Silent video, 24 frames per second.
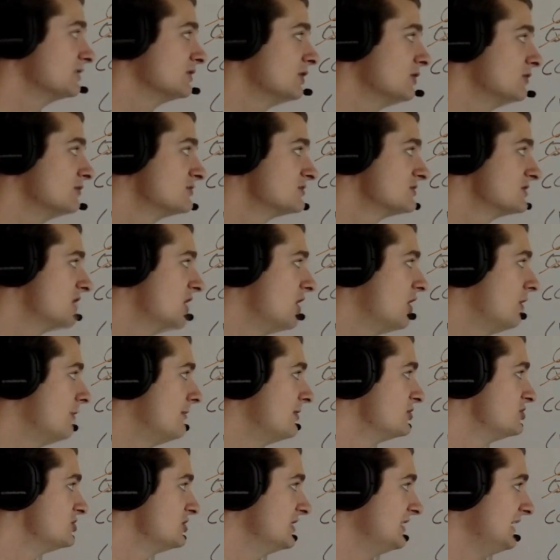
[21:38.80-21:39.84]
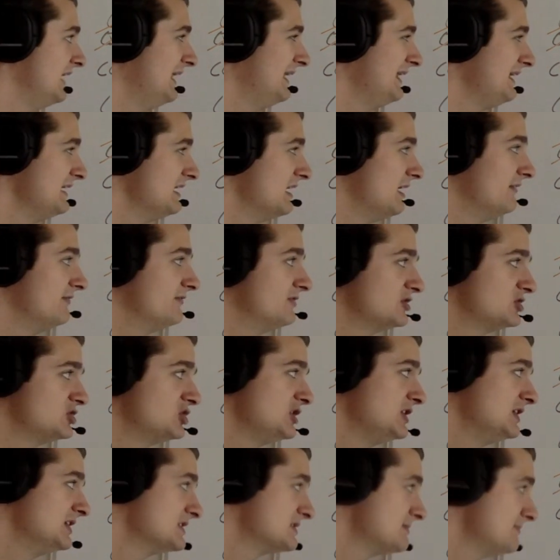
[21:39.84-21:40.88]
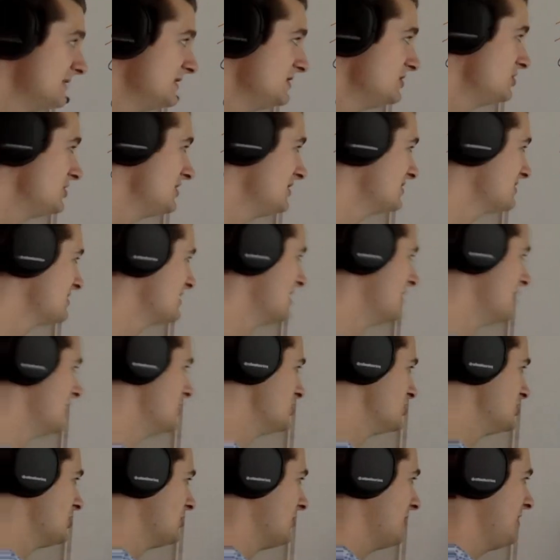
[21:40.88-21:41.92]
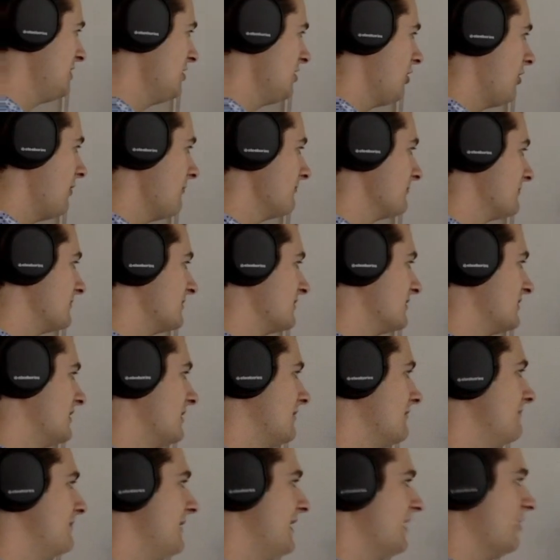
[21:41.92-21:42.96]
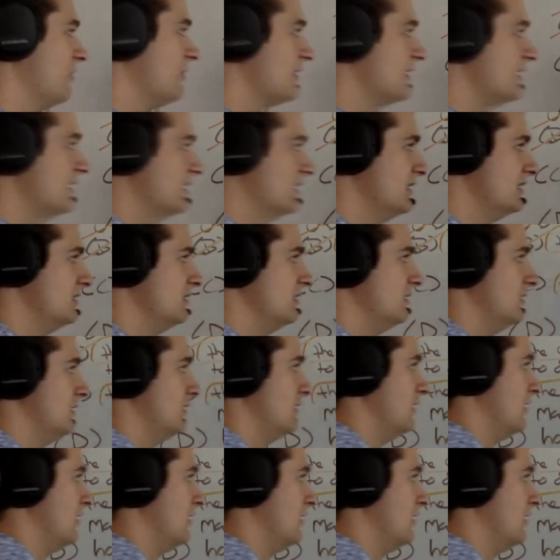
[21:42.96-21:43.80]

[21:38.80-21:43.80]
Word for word: clones, the homogeneity of the cheetah species. So here I'm comparing